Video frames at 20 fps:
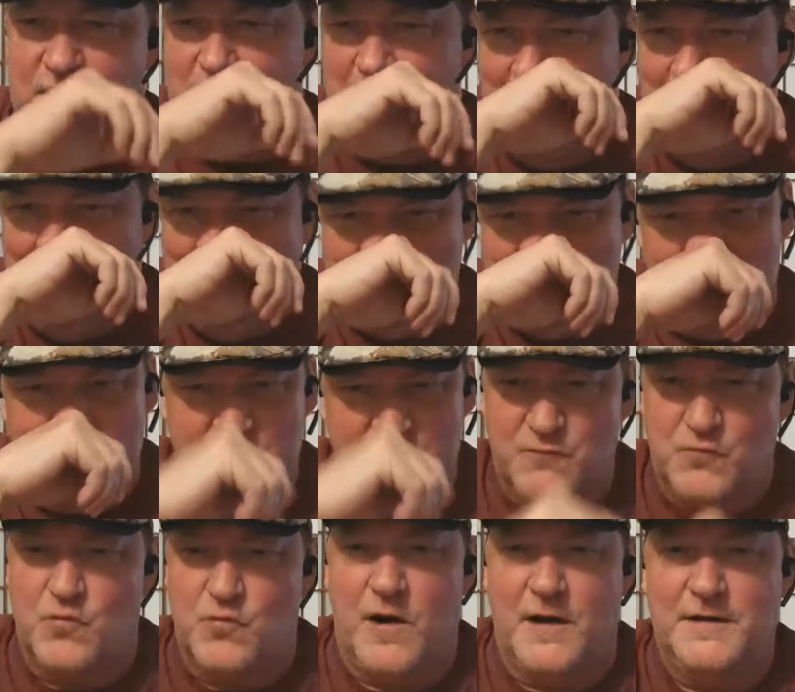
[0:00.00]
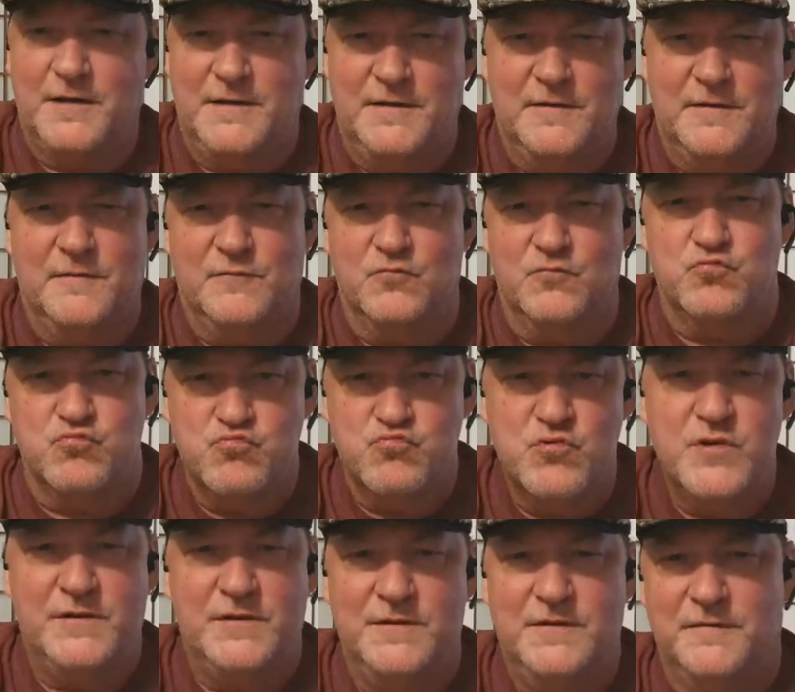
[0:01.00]
channel has a variety of
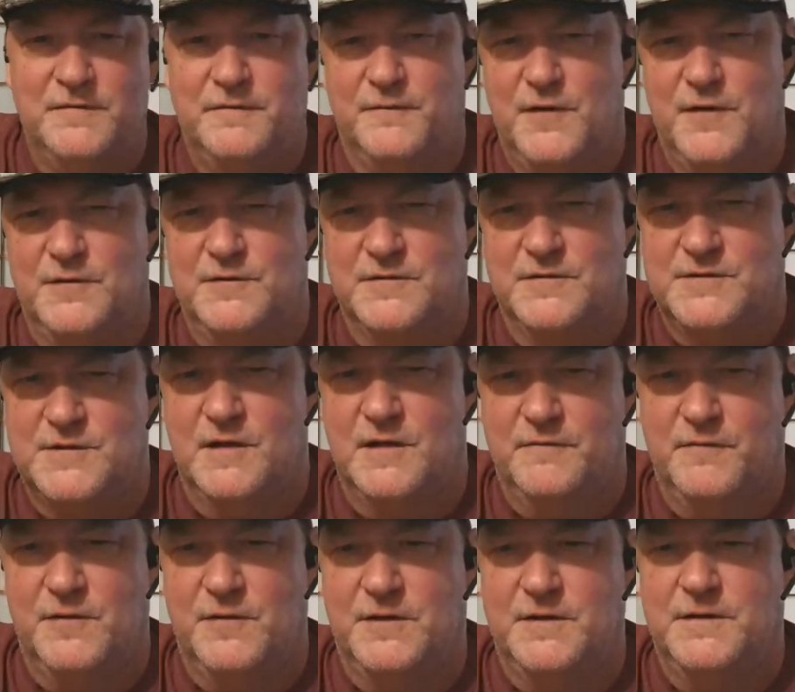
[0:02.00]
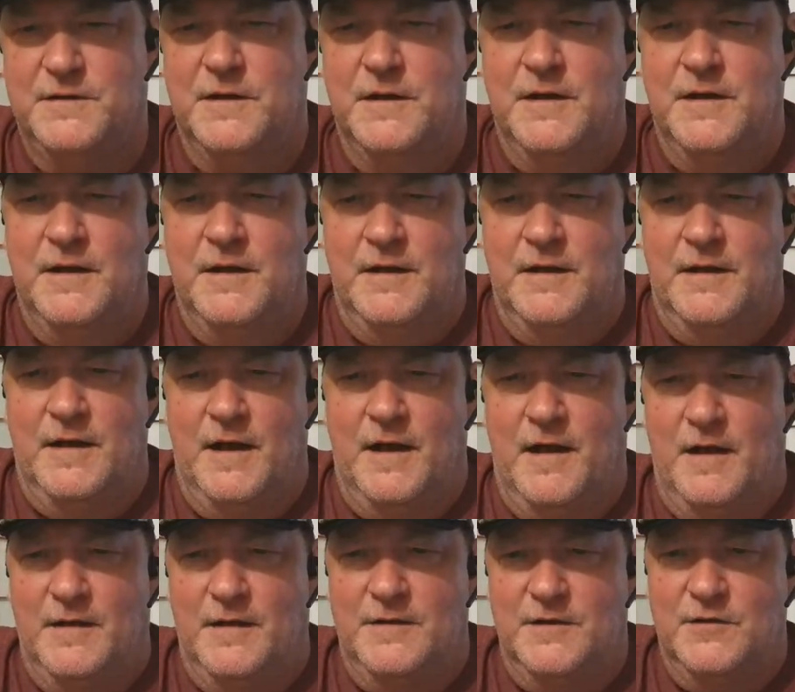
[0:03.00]
really fun stuff on it,
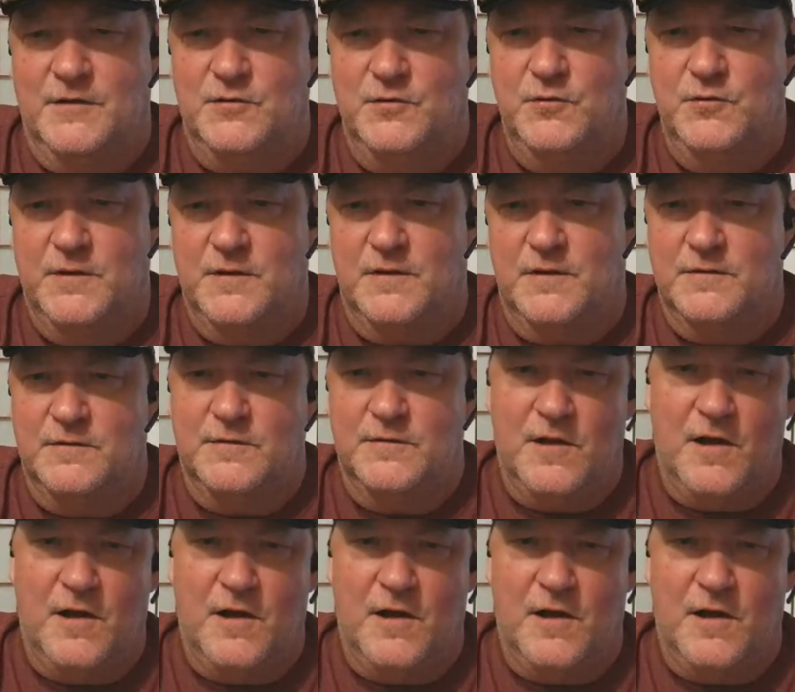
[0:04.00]
including a